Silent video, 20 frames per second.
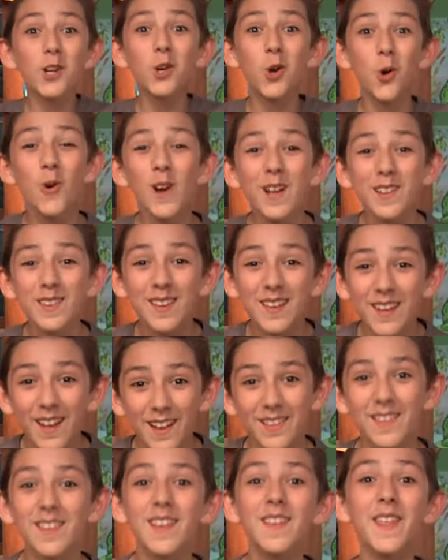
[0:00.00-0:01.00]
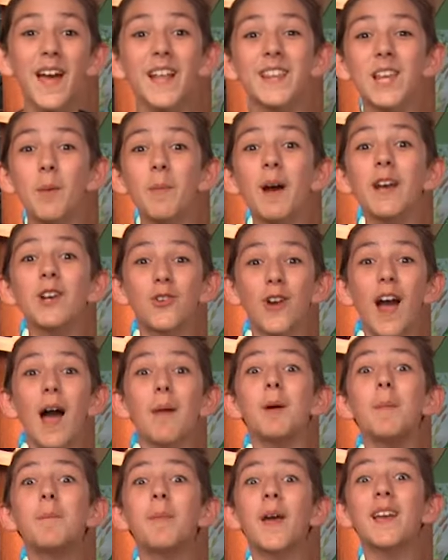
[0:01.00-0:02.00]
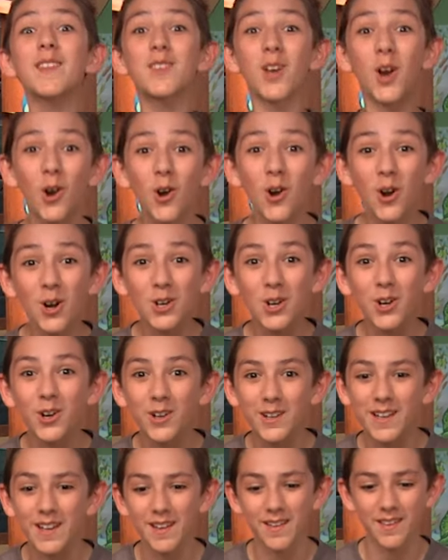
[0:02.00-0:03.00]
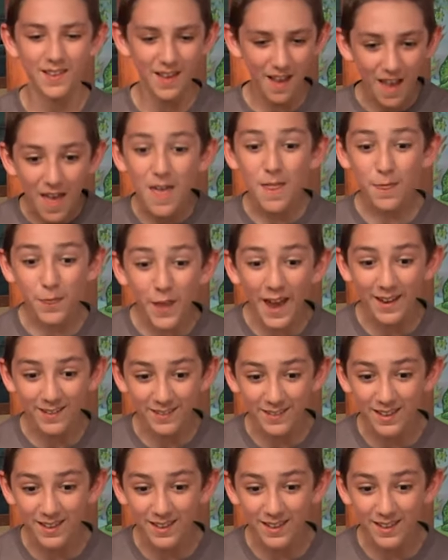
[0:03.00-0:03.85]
a coincidence! That's how my grandma bakes her cookies! Thanks,